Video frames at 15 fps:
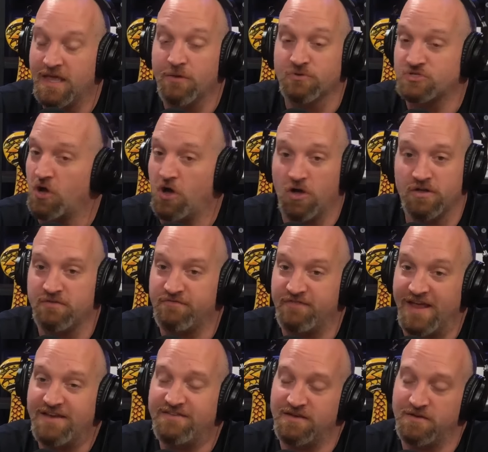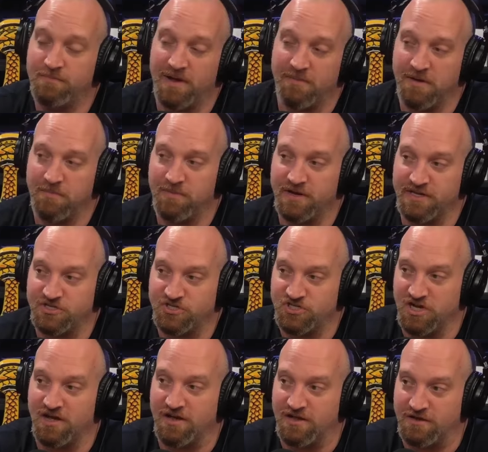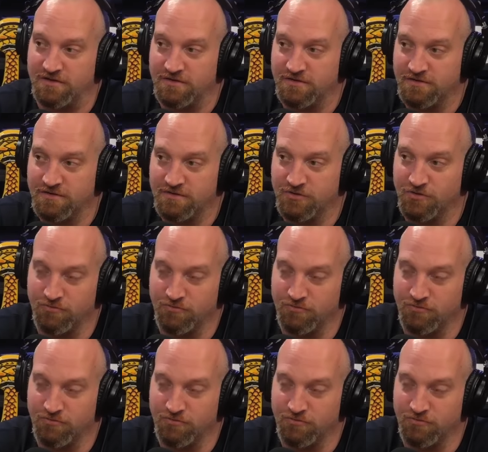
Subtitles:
It was all invented by my buddy John, who